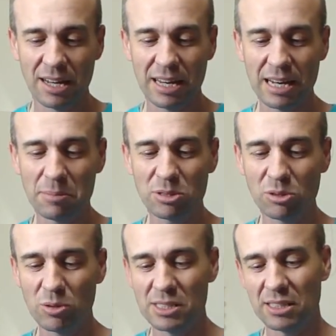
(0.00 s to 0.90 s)
Now number 2
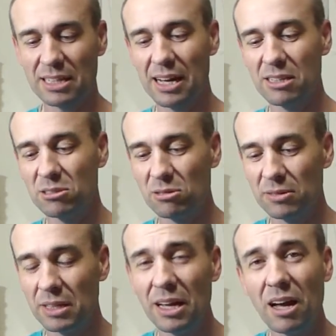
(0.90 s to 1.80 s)
is a
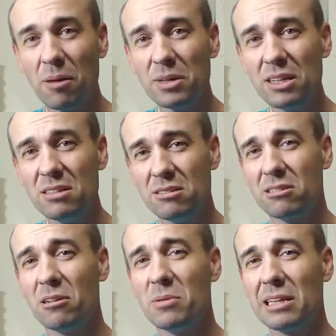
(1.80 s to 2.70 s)
castle. I'm going to
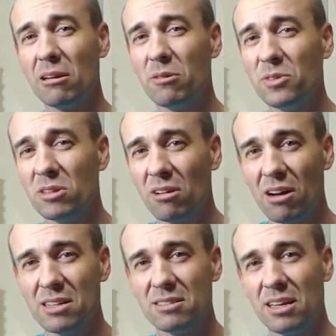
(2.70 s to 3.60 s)
disagree with a lot of you
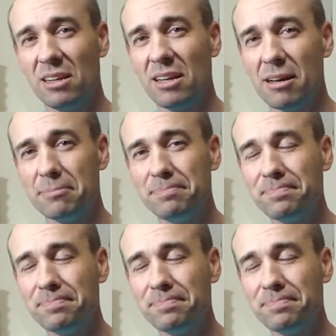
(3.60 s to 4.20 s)
guys, and I